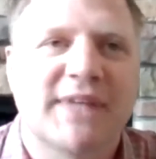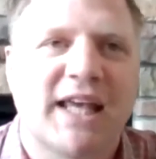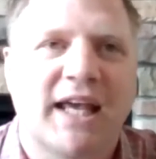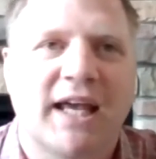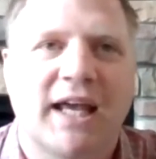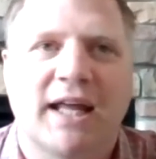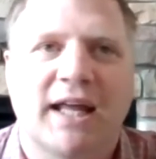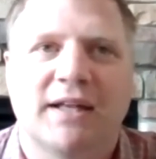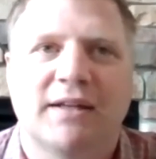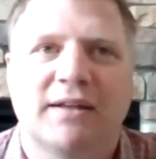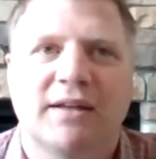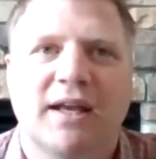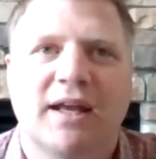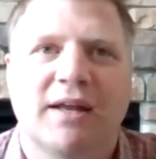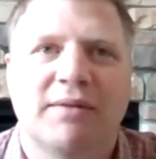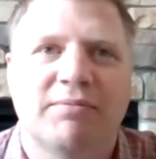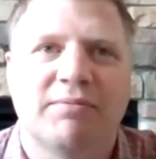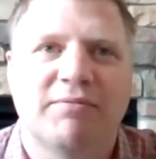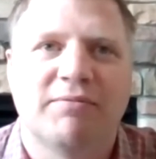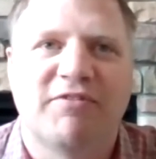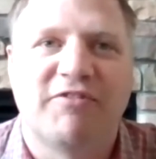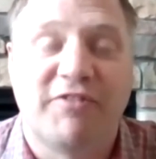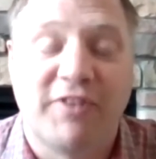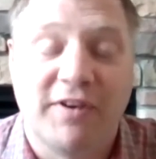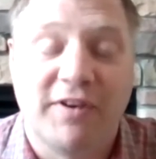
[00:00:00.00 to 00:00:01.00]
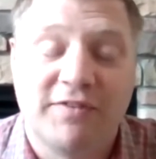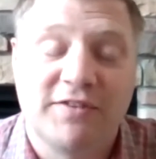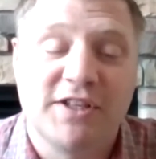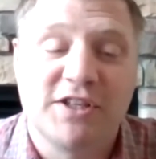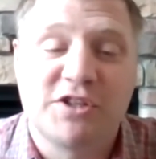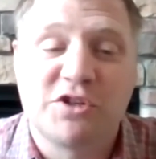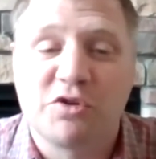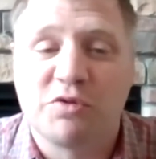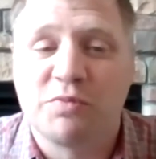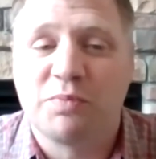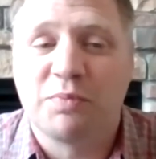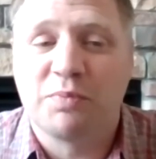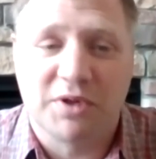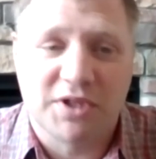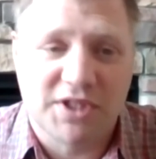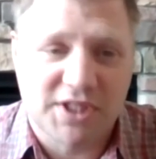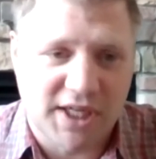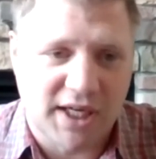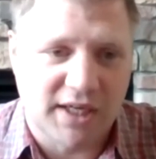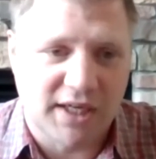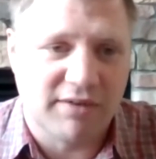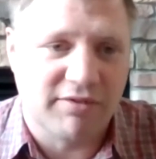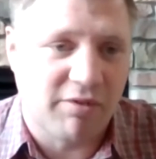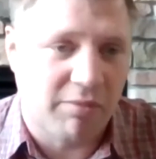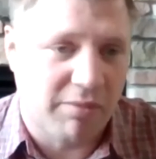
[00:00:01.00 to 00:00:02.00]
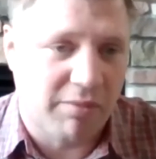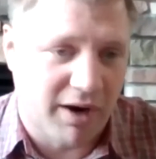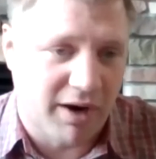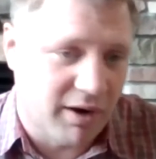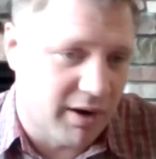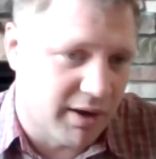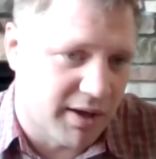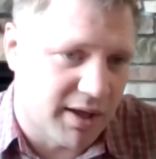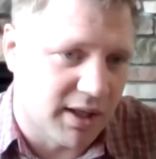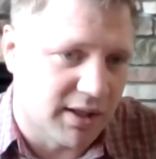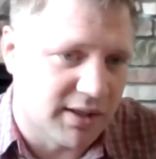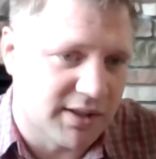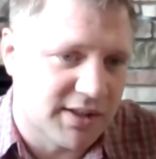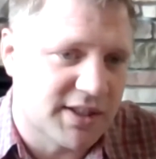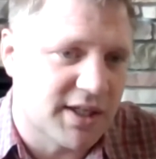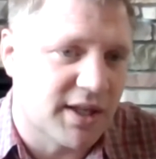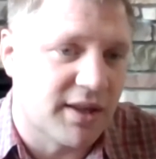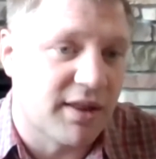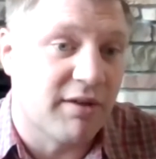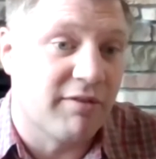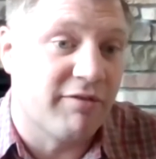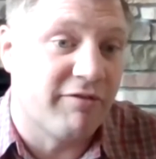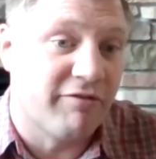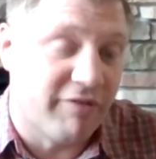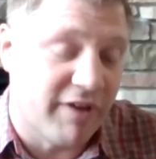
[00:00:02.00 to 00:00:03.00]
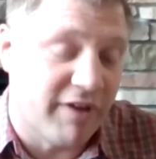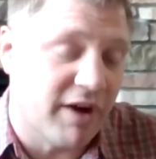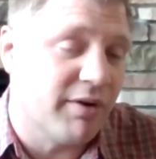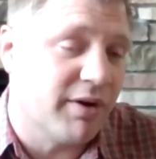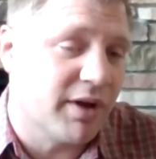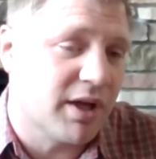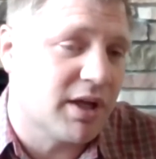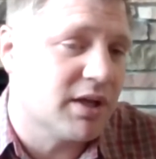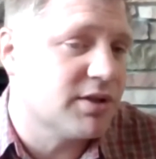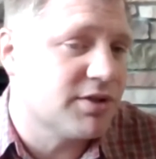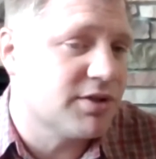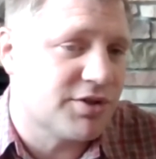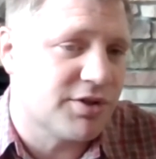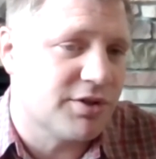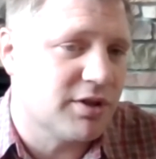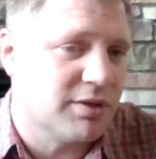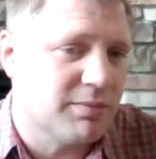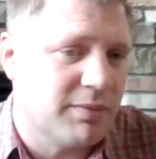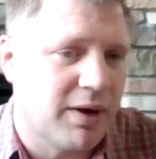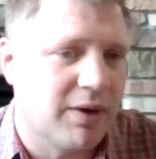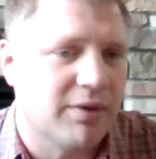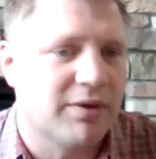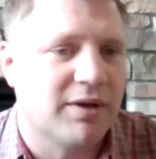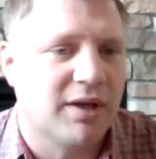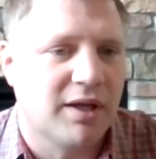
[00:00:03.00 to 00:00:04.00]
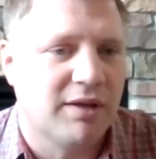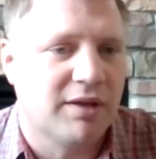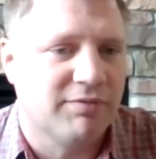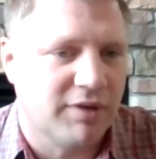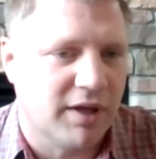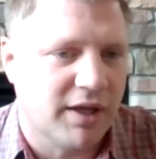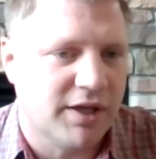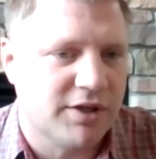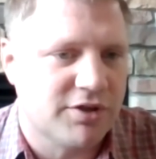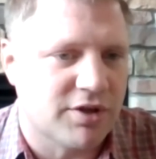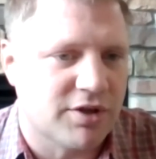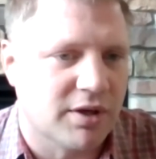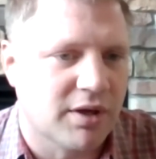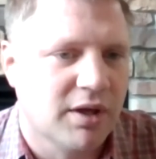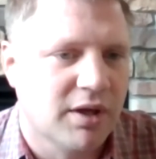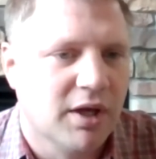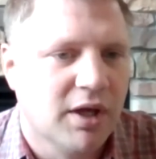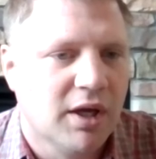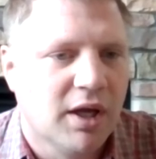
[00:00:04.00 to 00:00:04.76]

And 52% of Americans say they're very concerned about inflation.